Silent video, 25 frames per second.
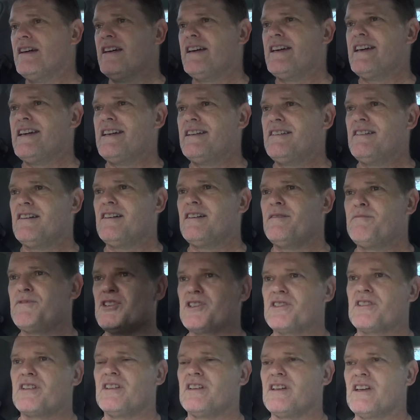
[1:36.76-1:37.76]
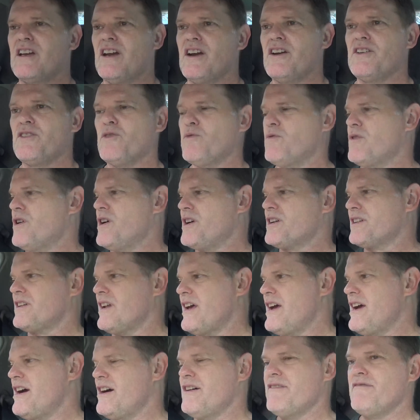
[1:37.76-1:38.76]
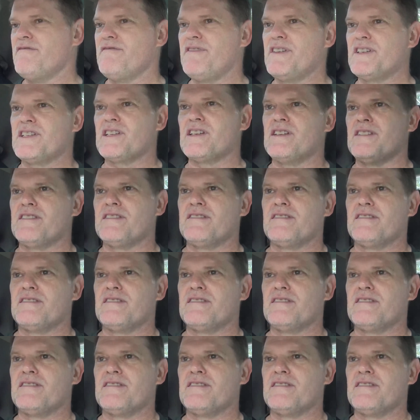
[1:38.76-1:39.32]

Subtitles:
And I'm just gonna go to work now and visit